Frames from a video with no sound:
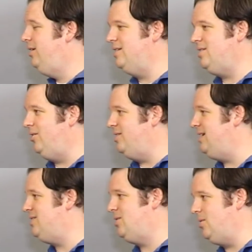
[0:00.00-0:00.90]
Because it only
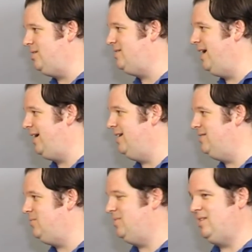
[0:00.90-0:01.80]
takes 30
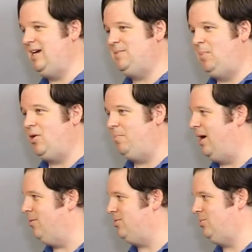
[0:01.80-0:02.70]
seconds with today's modern
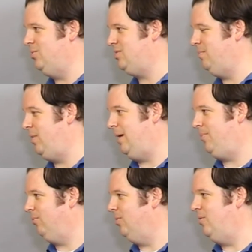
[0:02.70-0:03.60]
power tools to
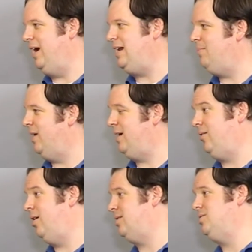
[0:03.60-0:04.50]
pop through any bike
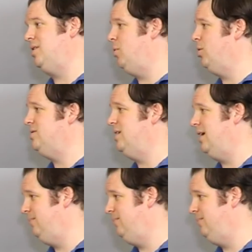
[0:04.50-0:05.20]
lock that's on the market today.